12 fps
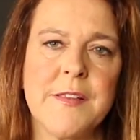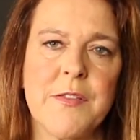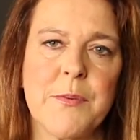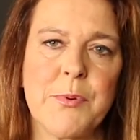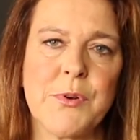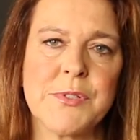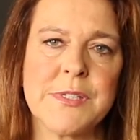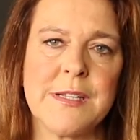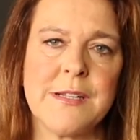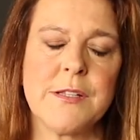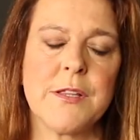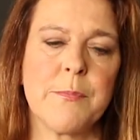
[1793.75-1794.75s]
the other
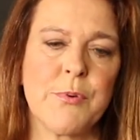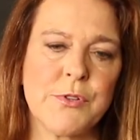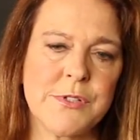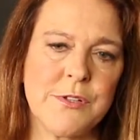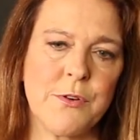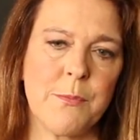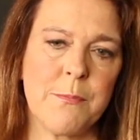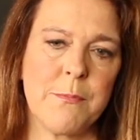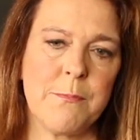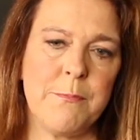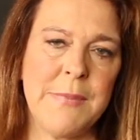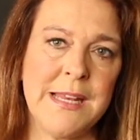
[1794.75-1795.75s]
person, to the person you're
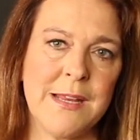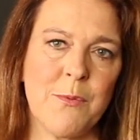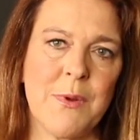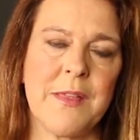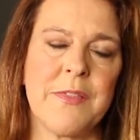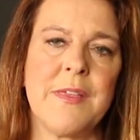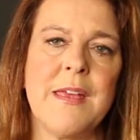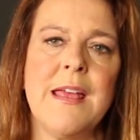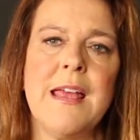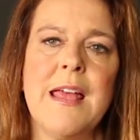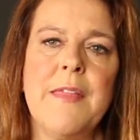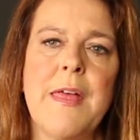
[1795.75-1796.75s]
meeting with,
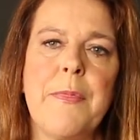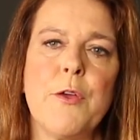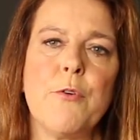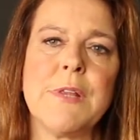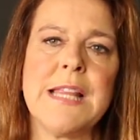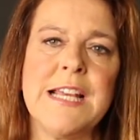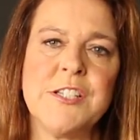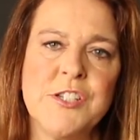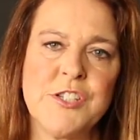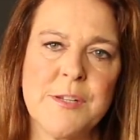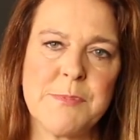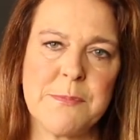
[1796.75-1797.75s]
that the
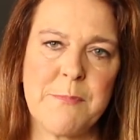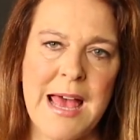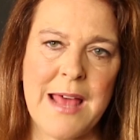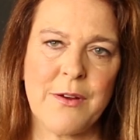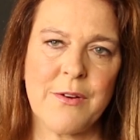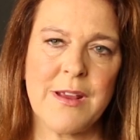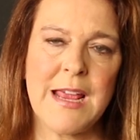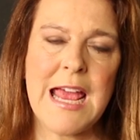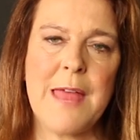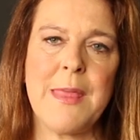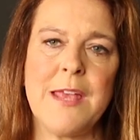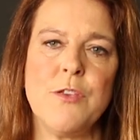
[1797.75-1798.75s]
relationships matter
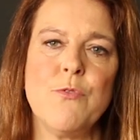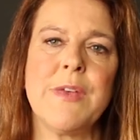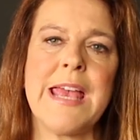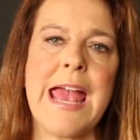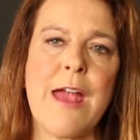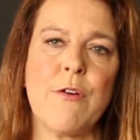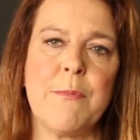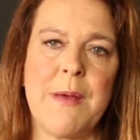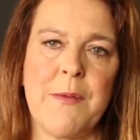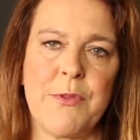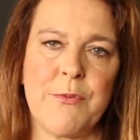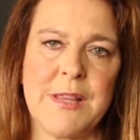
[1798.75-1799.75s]
and that you care
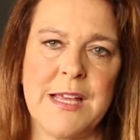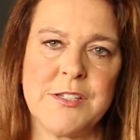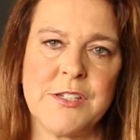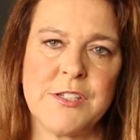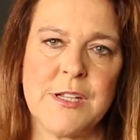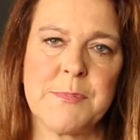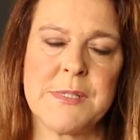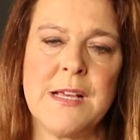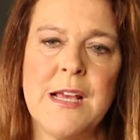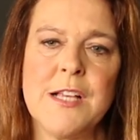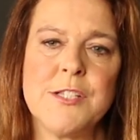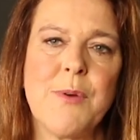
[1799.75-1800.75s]
about the relationships.
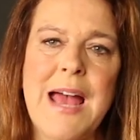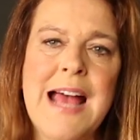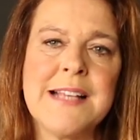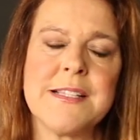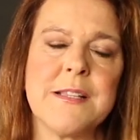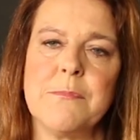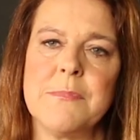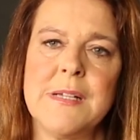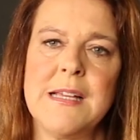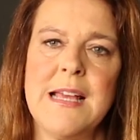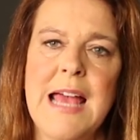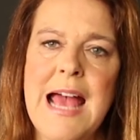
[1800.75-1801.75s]
So ask
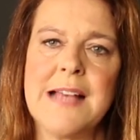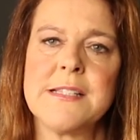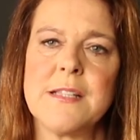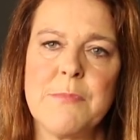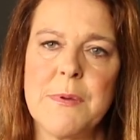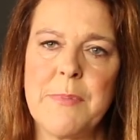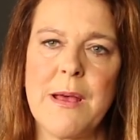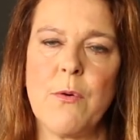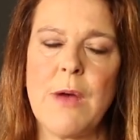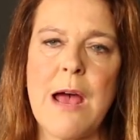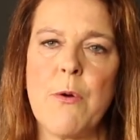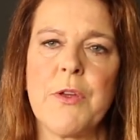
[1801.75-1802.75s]
them
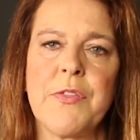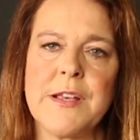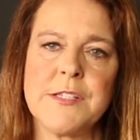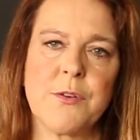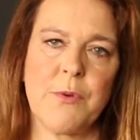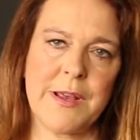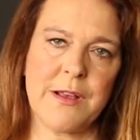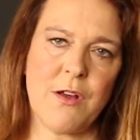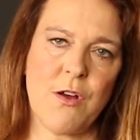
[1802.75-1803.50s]
about how are things going at